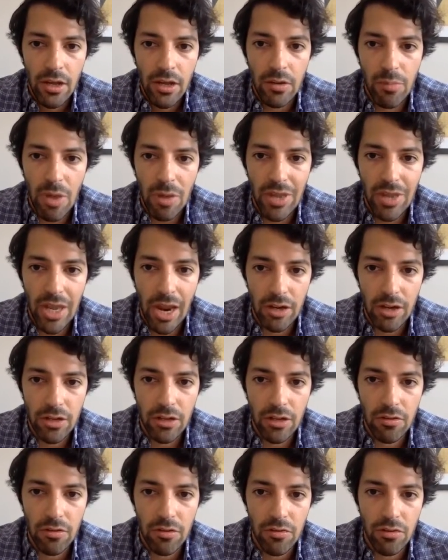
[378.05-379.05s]
maybe like
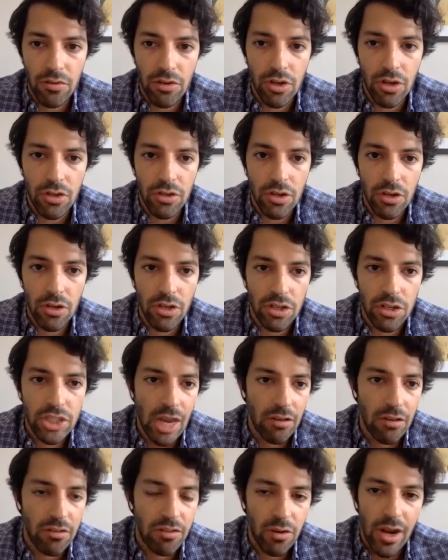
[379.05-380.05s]
the
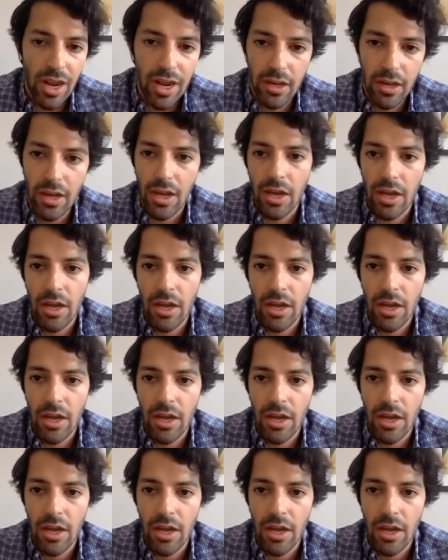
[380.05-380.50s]
chance to like